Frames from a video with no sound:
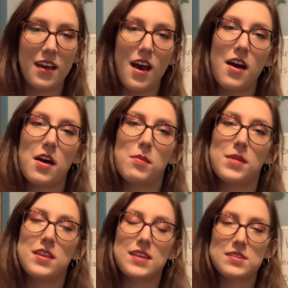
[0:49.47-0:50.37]

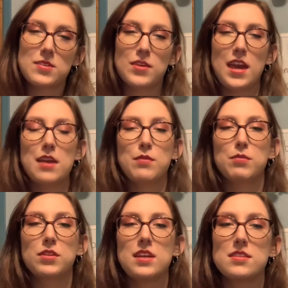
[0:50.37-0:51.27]
and that's okay, but
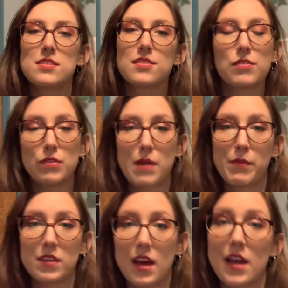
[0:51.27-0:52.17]
please
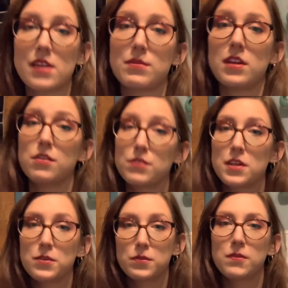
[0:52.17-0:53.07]
remember that I am here for
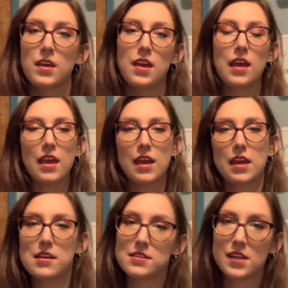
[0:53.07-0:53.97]
you
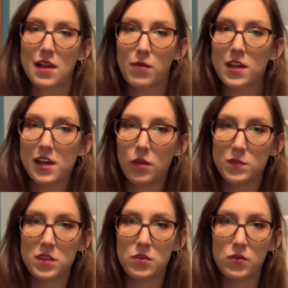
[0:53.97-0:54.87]
and I want to help
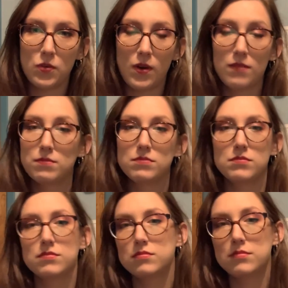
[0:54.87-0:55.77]
you
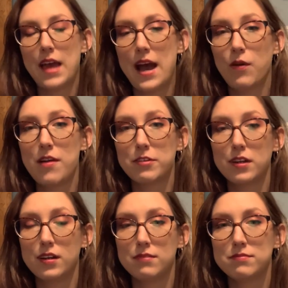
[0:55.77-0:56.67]

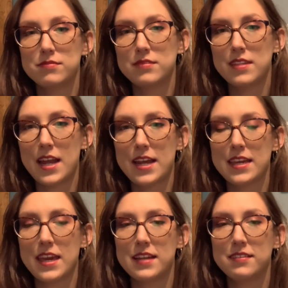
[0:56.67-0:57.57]
however that I
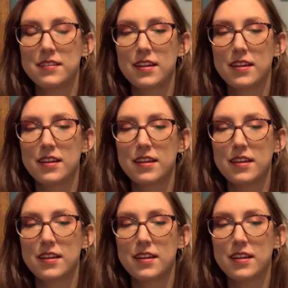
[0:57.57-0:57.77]
can.